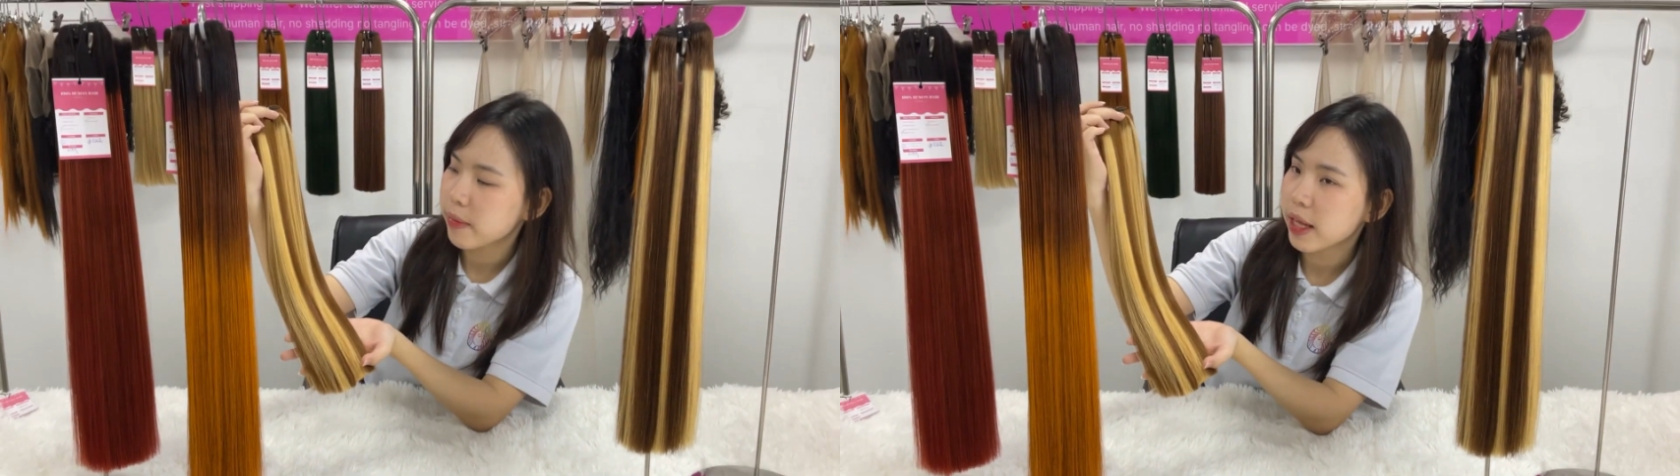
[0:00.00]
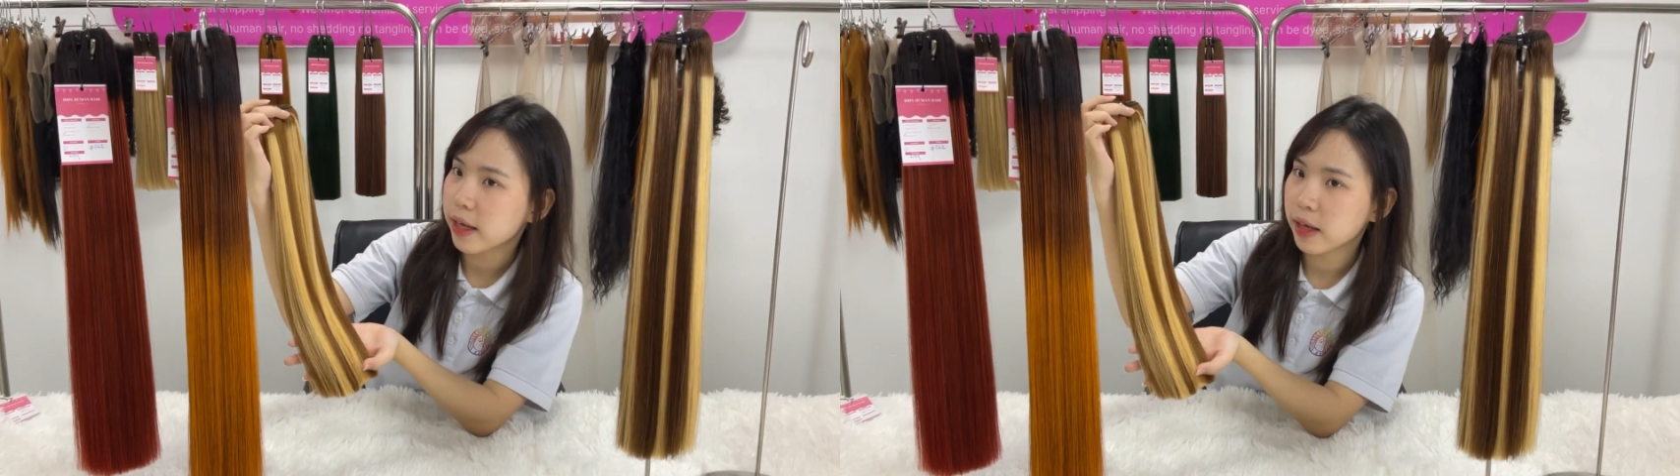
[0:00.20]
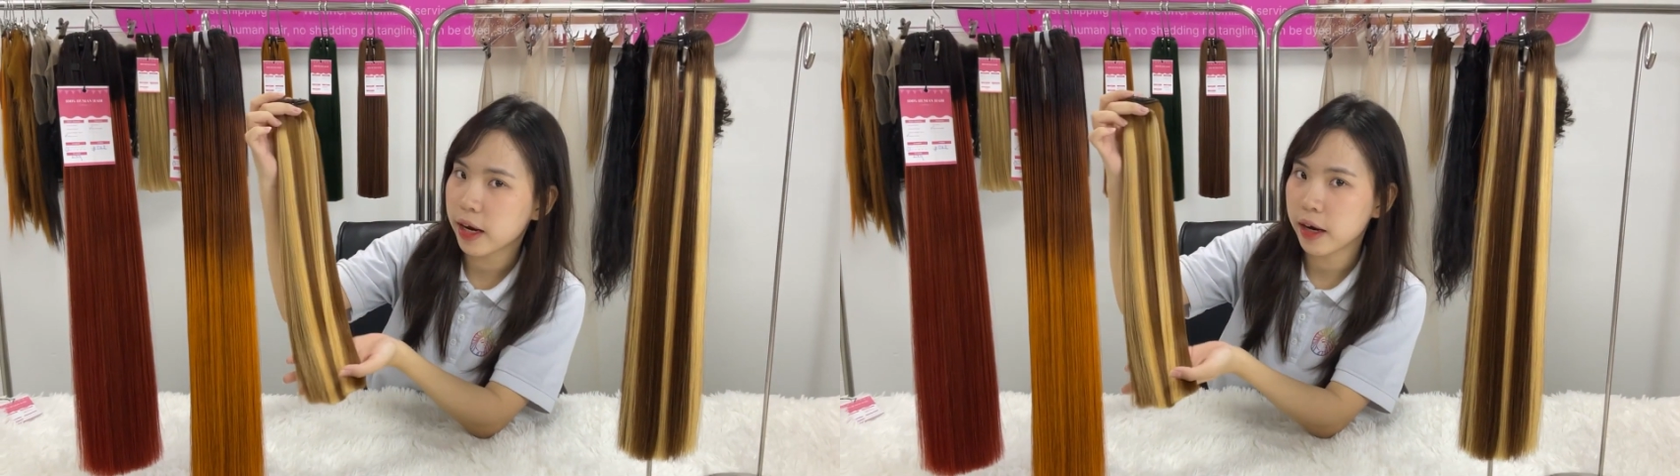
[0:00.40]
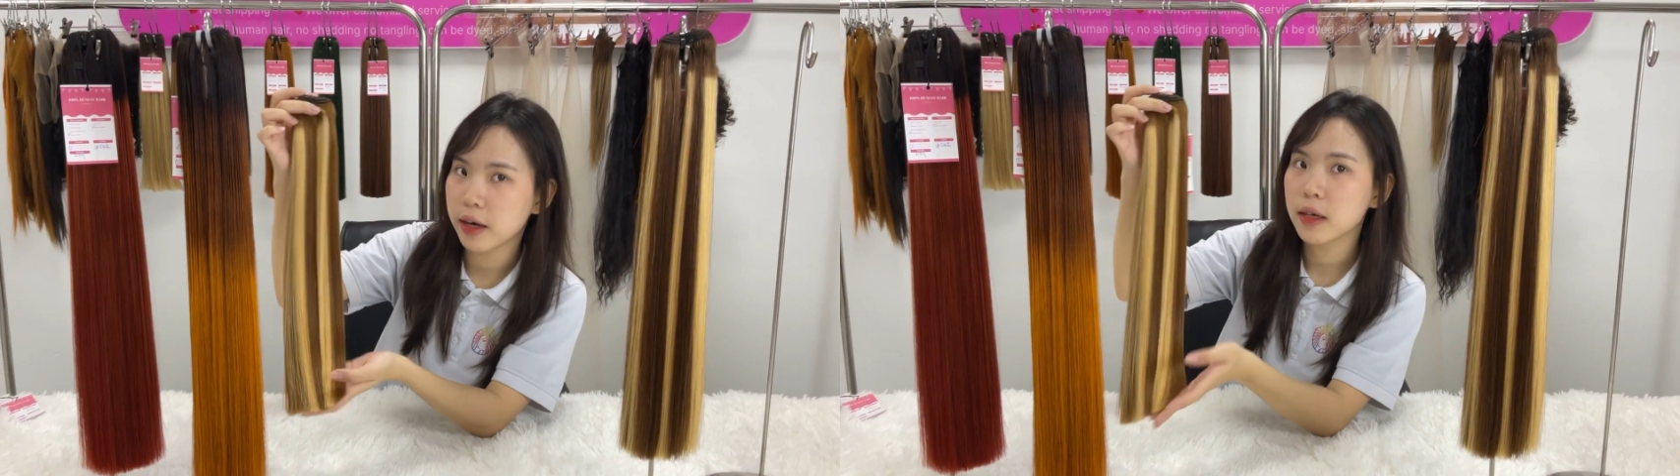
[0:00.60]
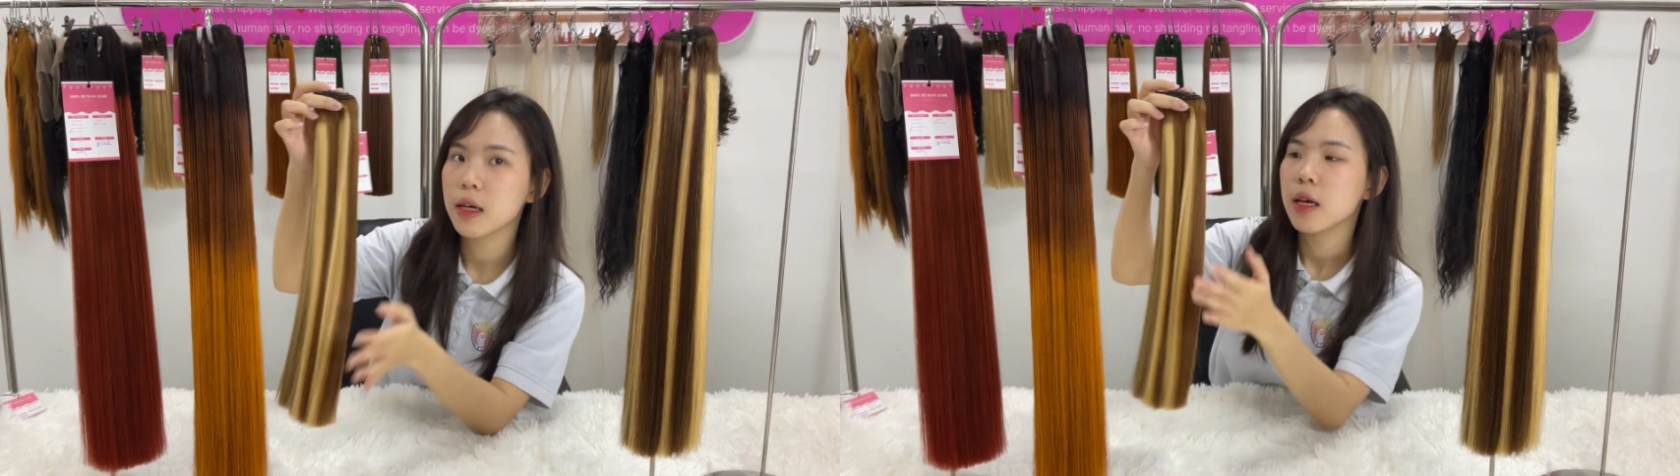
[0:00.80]
length
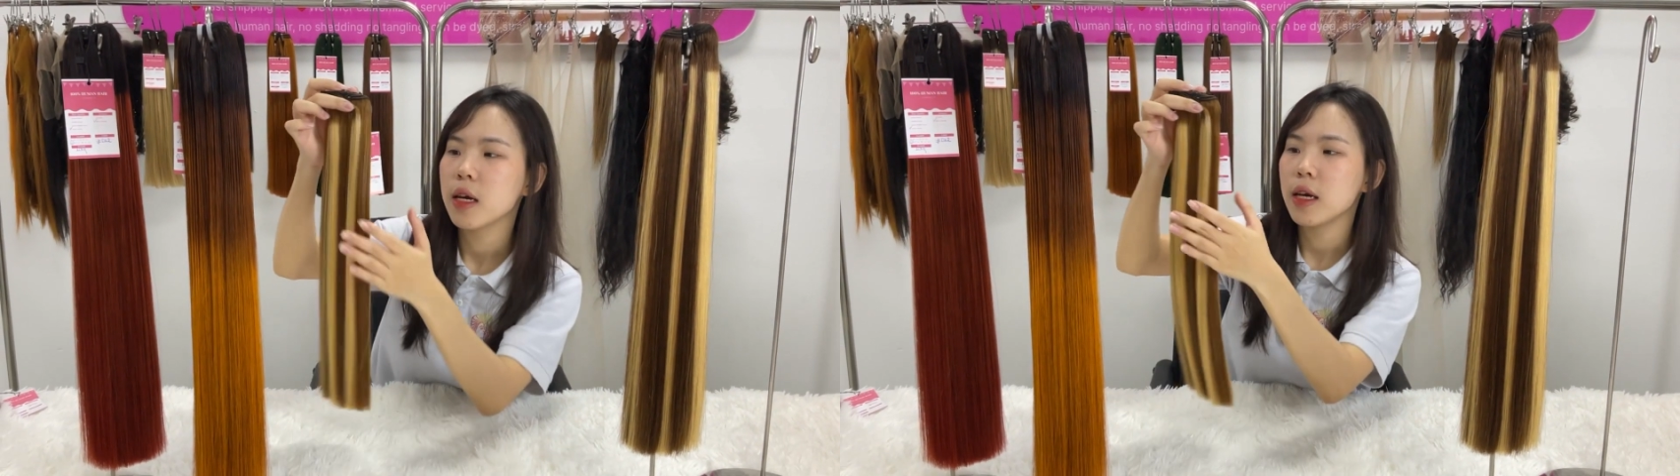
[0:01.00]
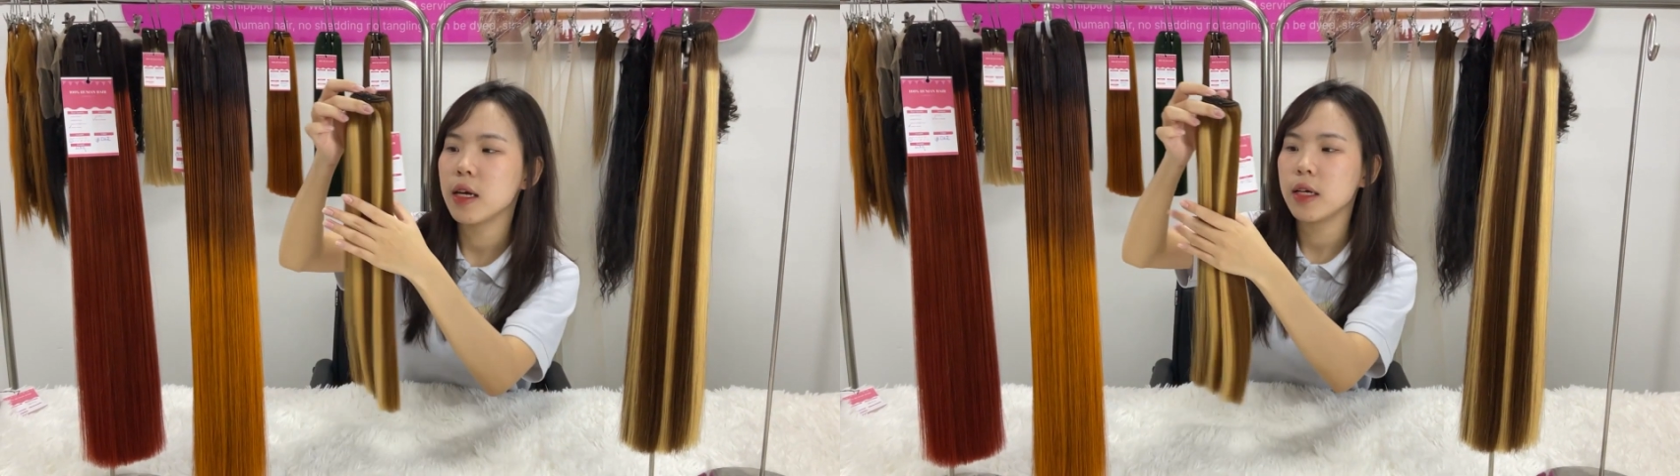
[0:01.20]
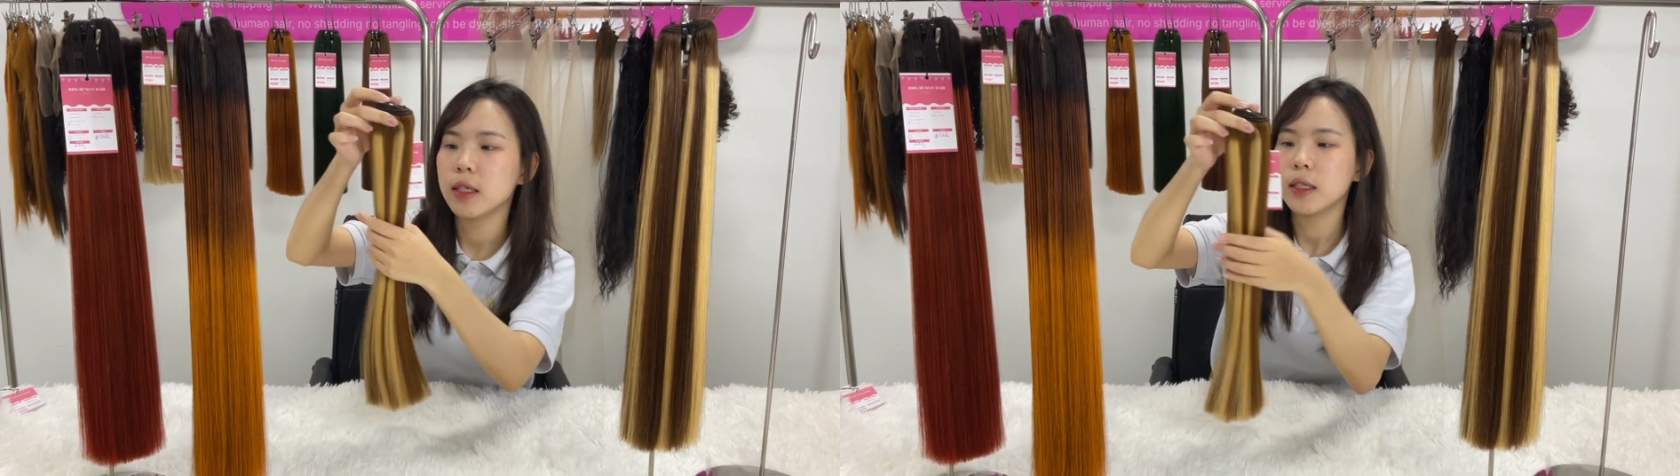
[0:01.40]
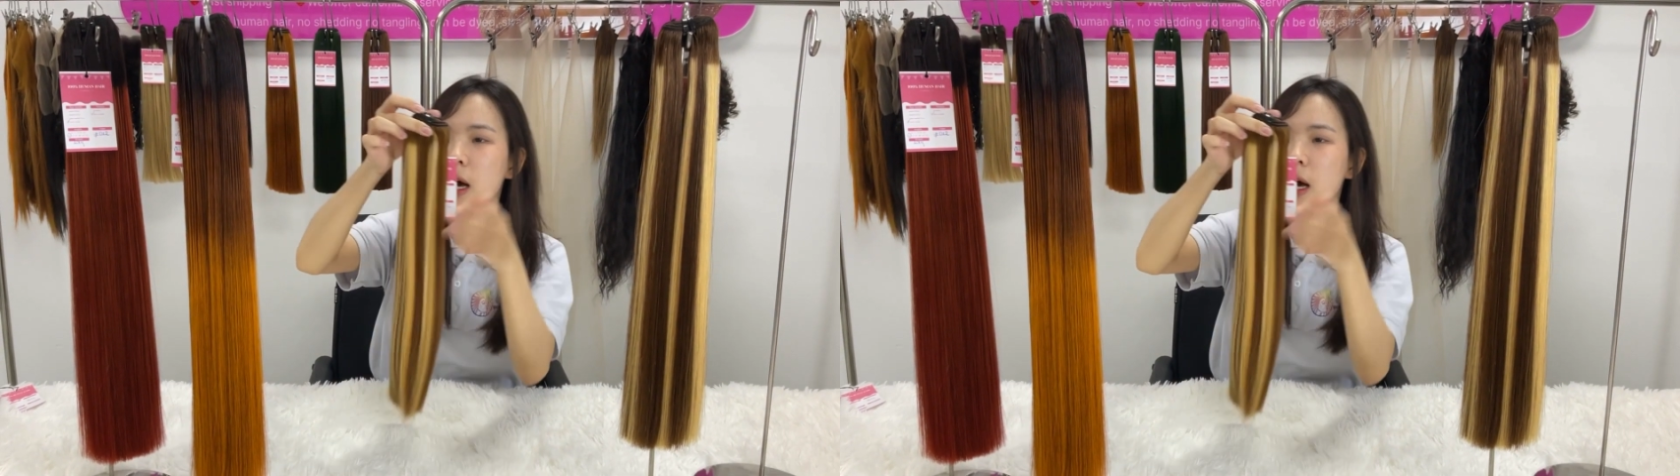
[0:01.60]
hair is